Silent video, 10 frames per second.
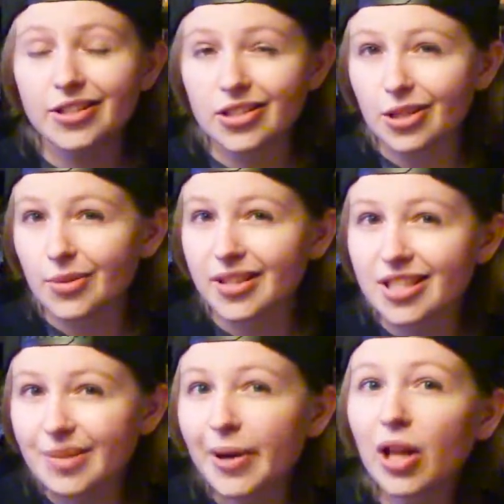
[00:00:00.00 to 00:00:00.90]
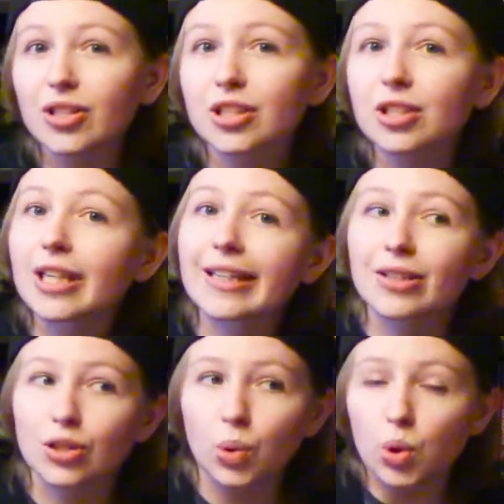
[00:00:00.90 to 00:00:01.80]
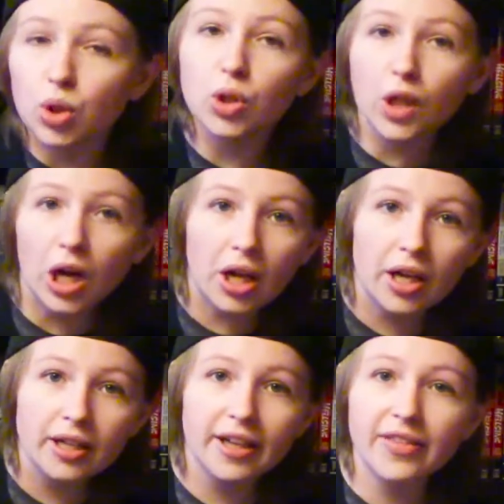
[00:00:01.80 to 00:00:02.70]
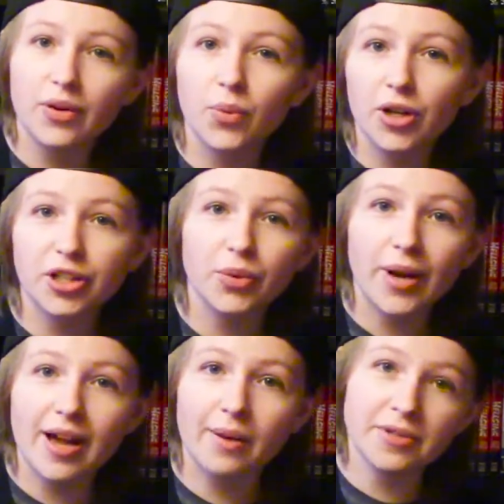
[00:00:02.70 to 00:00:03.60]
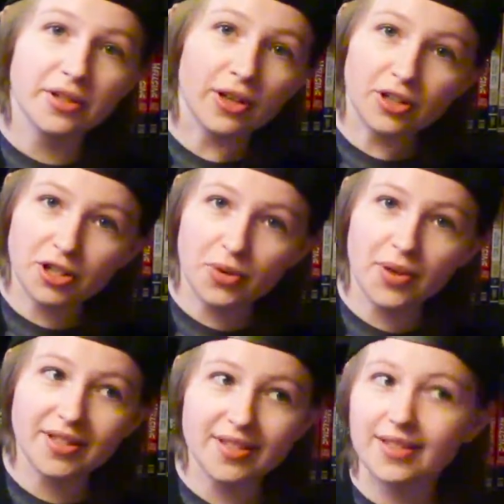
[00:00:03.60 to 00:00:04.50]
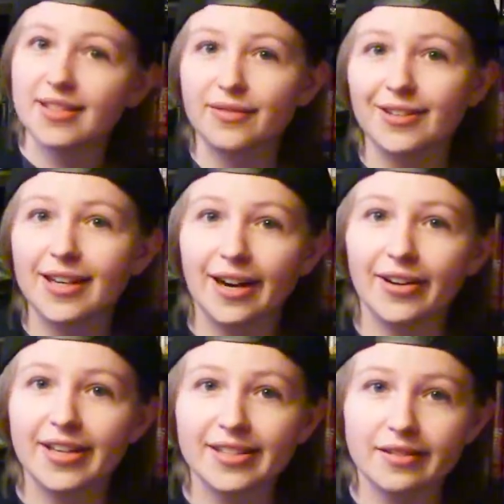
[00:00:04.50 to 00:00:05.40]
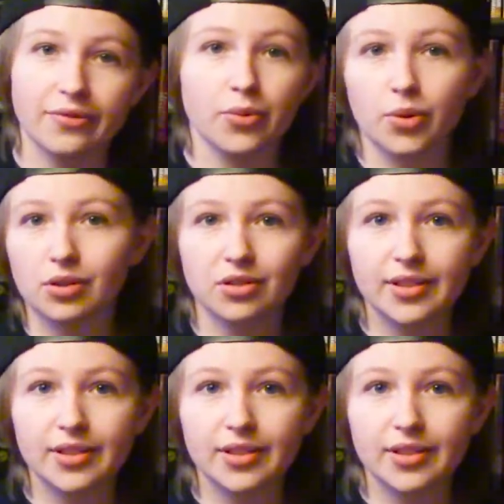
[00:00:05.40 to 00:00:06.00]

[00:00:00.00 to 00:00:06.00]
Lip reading: start with a smaller, local con and then work your way up to larger ones in different areas of the world.